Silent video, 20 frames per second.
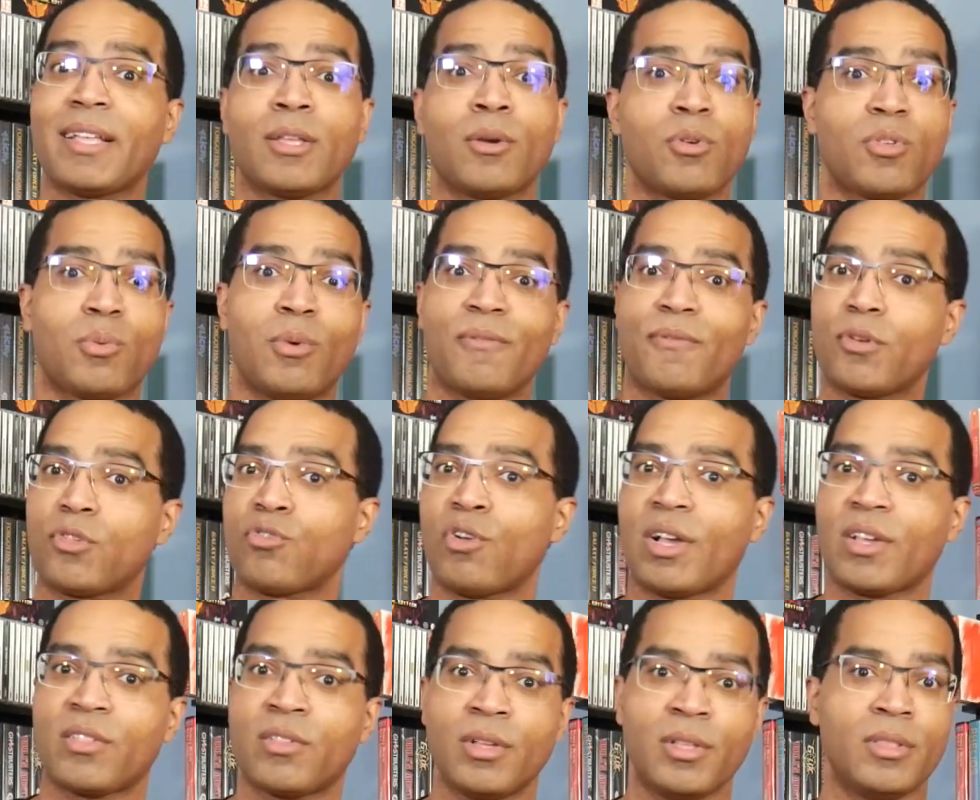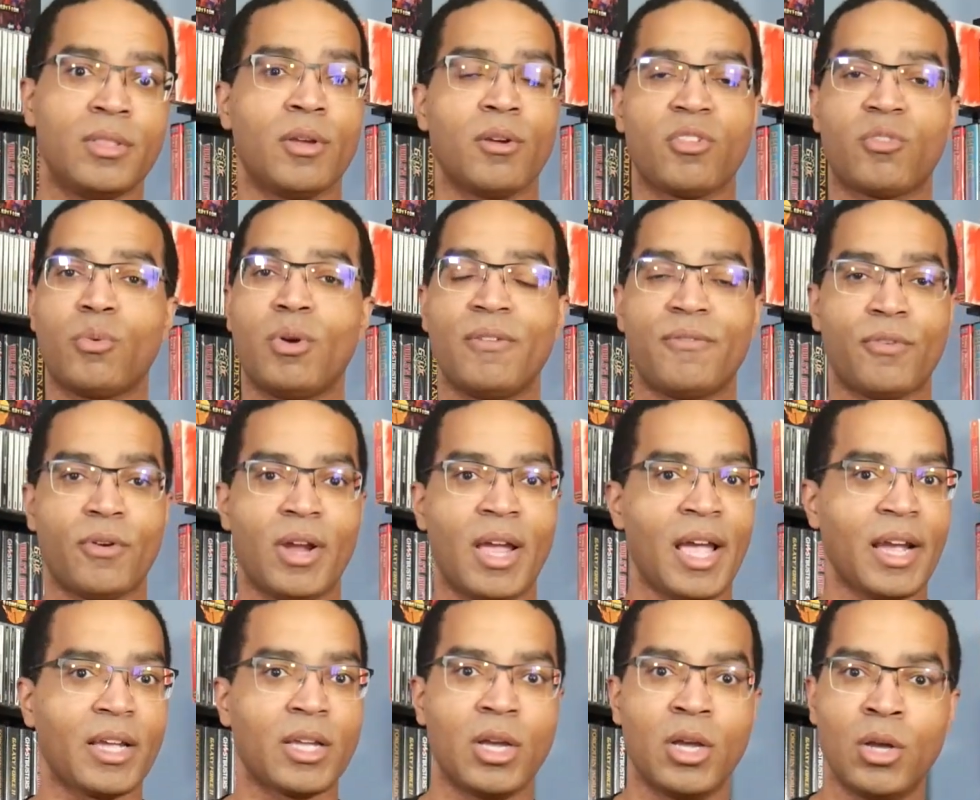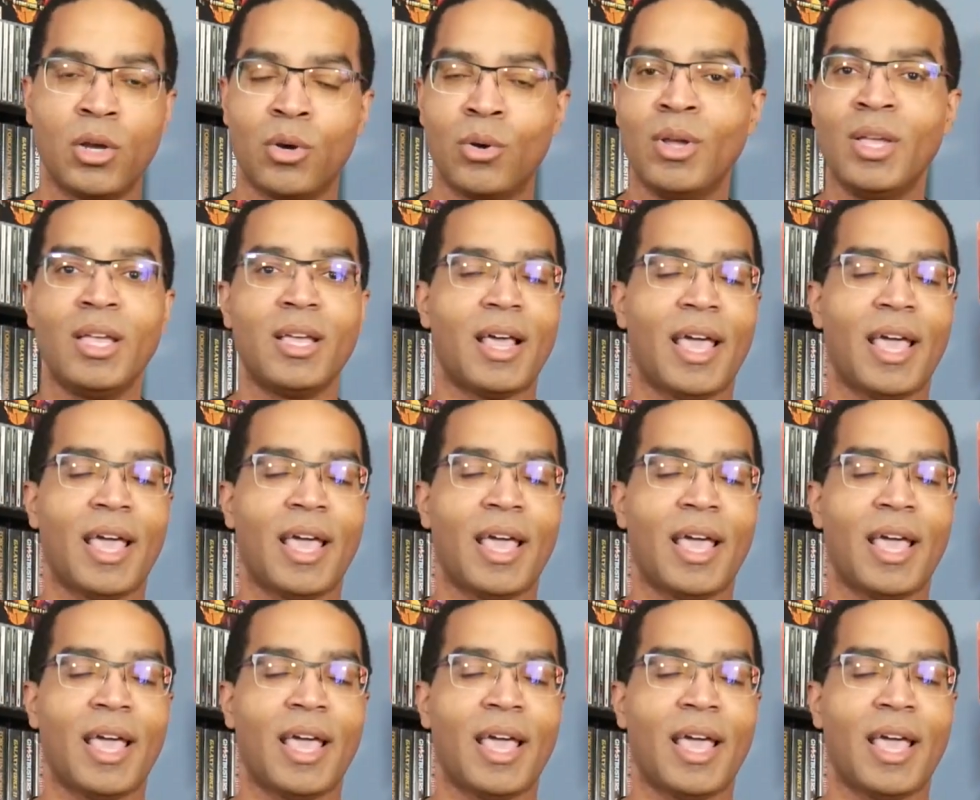there was one for Truxton, there was one for Echo.